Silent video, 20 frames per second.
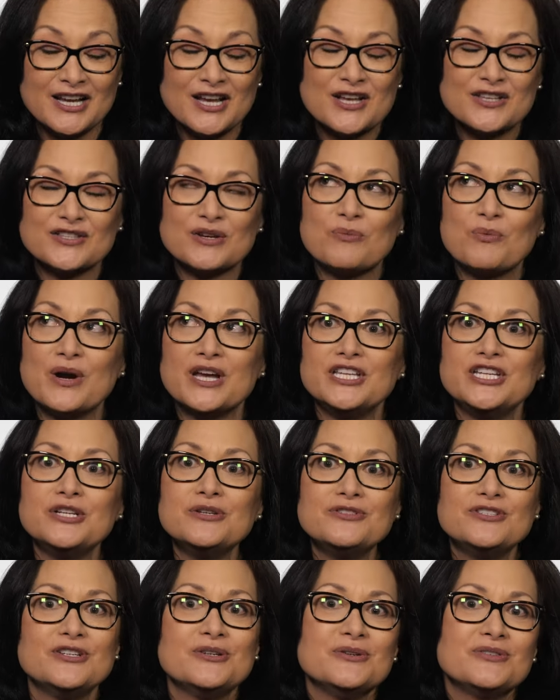So when you
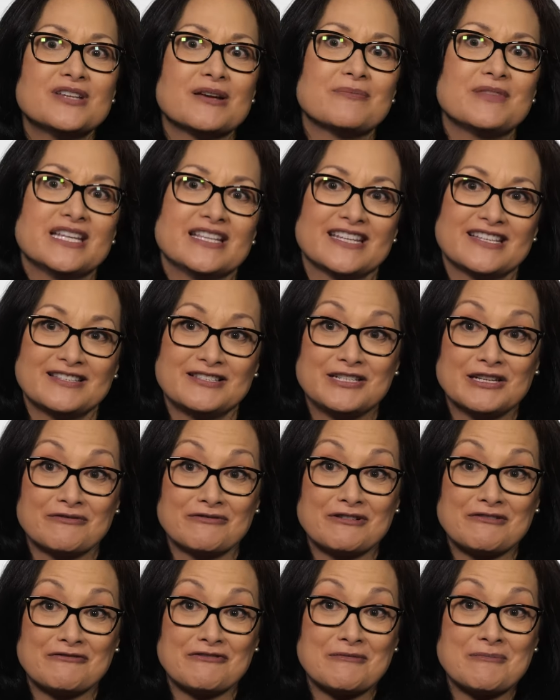do something that's
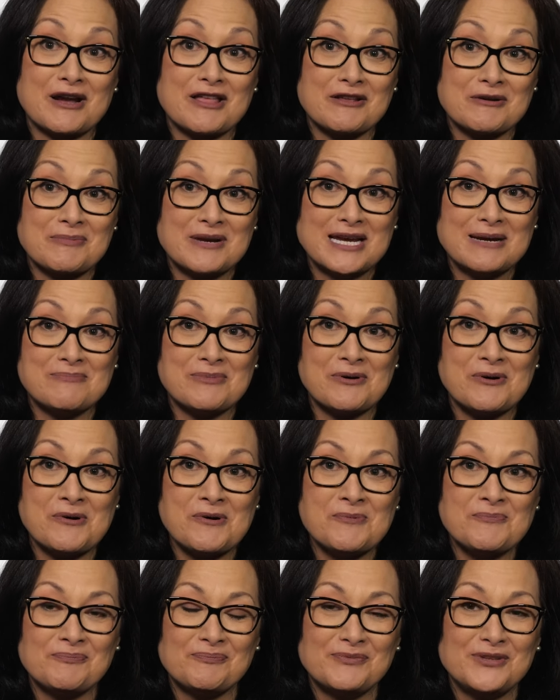different from other people,